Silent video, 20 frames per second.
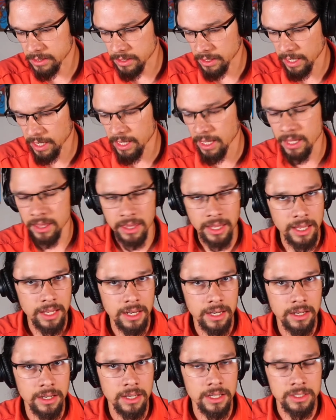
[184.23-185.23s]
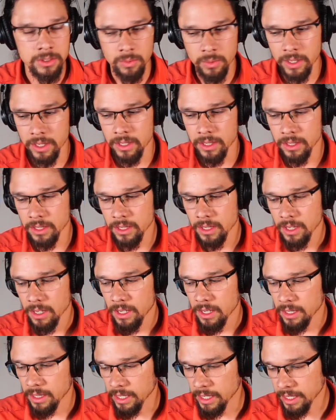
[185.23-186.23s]
and then as well,
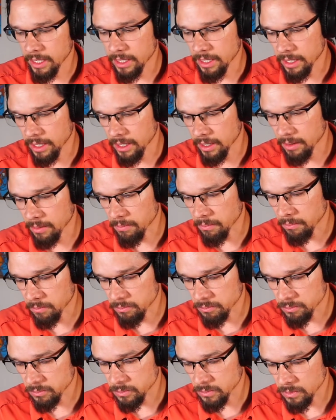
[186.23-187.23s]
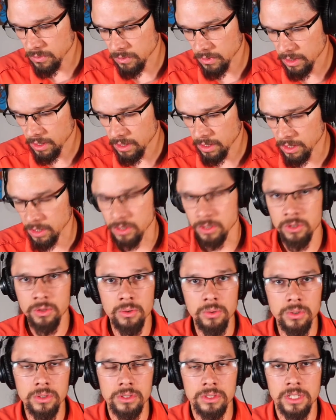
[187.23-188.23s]
like, the
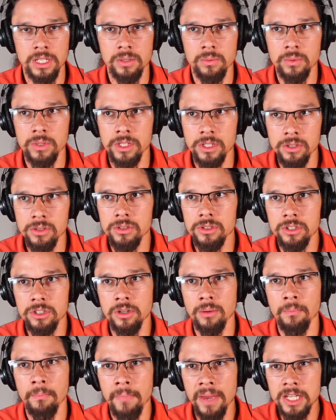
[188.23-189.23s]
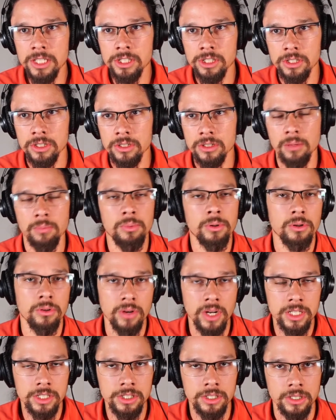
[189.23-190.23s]
tools that we use to measure the
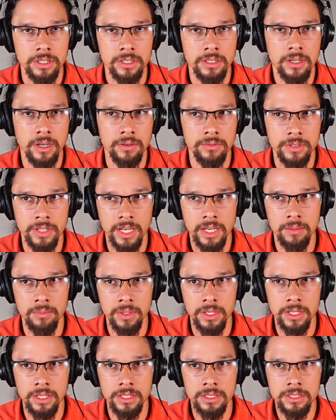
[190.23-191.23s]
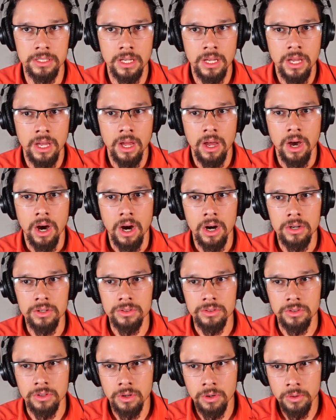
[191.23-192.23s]
progression of diabetes are
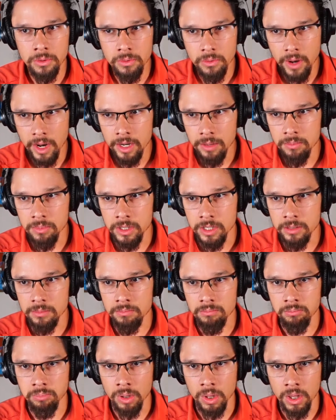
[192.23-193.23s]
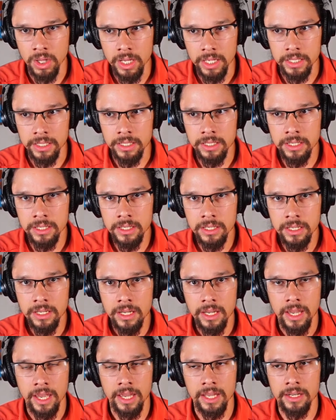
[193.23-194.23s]
incredibly blunt
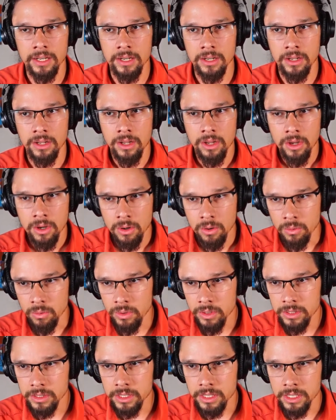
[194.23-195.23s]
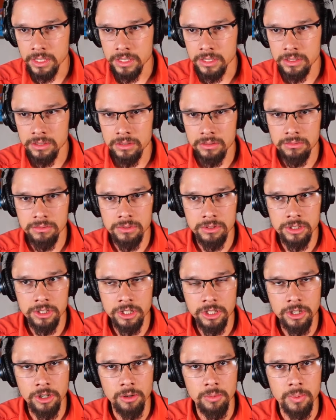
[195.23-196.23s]
and really
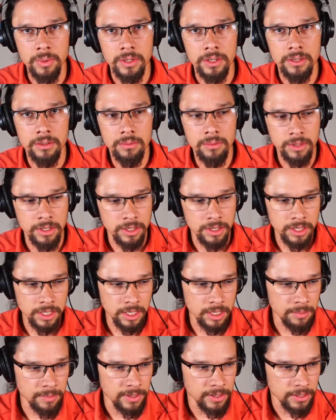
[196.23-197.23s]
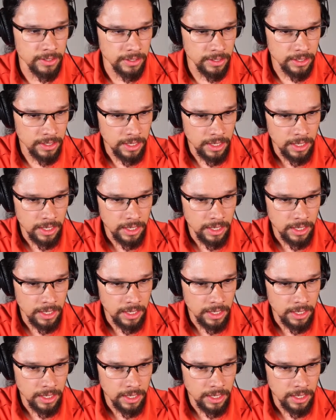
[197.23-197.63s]
stupid when you think about it.